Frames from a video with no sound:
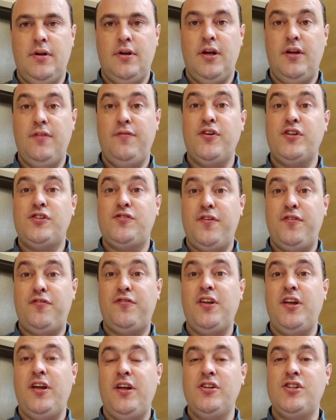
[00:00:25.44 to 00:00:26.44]
In verse
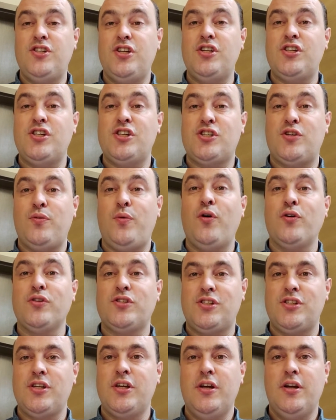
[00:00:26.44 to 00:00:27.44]
15, Jesus
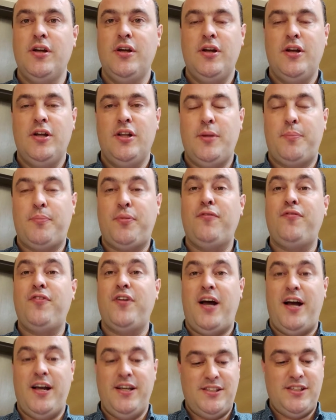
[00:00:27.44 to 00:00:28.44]
quotes the prophet
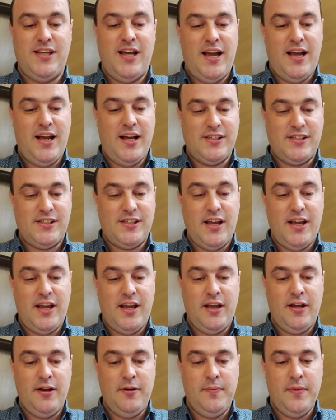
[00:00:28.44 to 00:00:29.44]
Isaiah
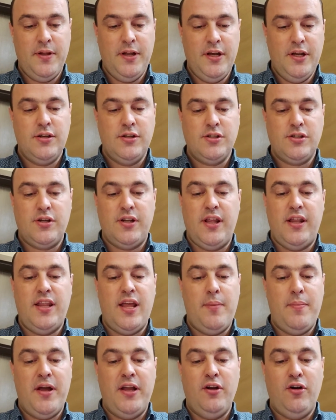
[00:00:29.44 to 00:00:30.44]
saying, "So that
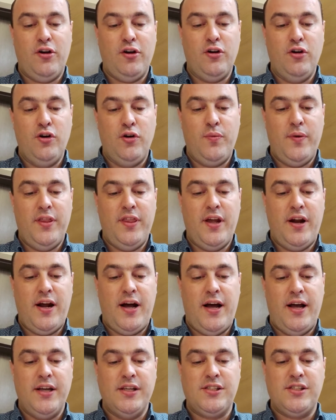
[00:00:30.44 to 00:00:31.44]
they may not look with their
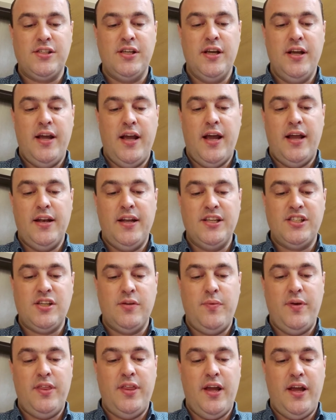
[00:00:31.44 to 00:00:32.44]
eyes and
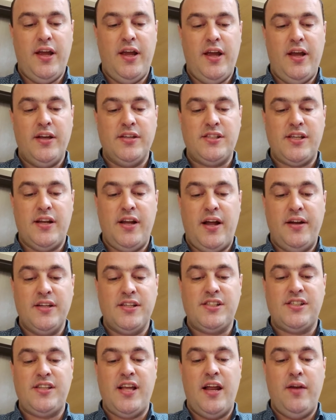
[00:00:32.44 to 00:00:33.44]
listen with their ears and
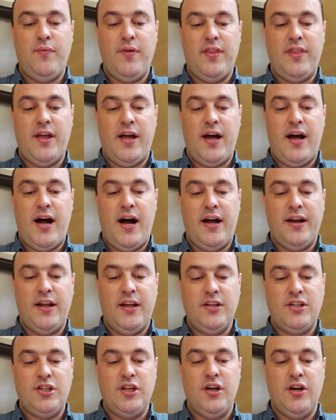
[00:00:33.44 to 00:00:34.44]
understand with their heart
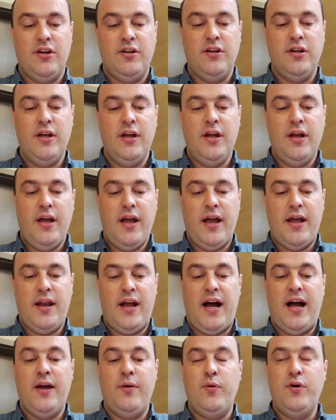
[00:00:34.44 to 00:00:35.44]
and turn, and
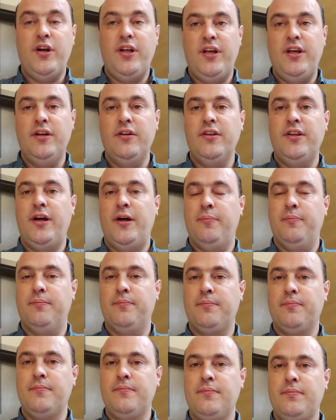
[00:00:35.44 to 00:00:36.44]
I would heal them."
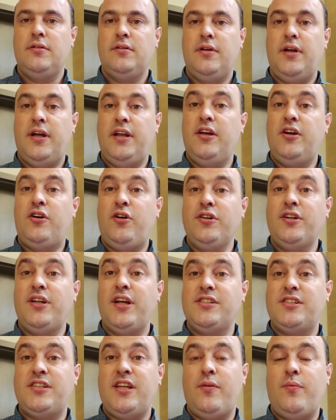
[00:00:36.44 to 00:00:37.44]
And in
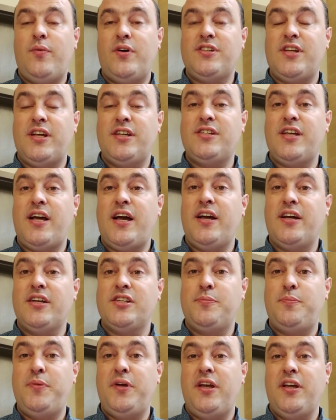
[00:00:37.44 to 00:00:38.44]
context, that was Isaiah
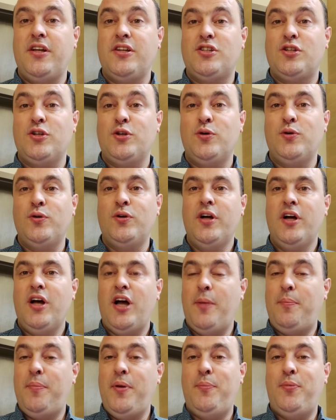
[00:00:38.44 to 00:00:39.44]
speaking to
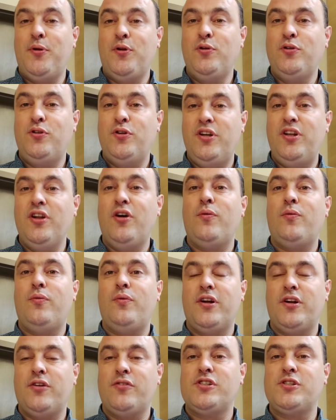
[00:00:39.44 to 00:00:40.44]
a people who do not
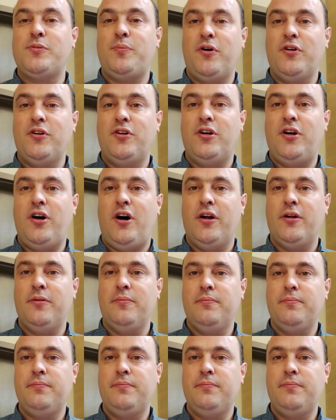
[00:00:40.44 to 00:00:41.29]
want to respond to God.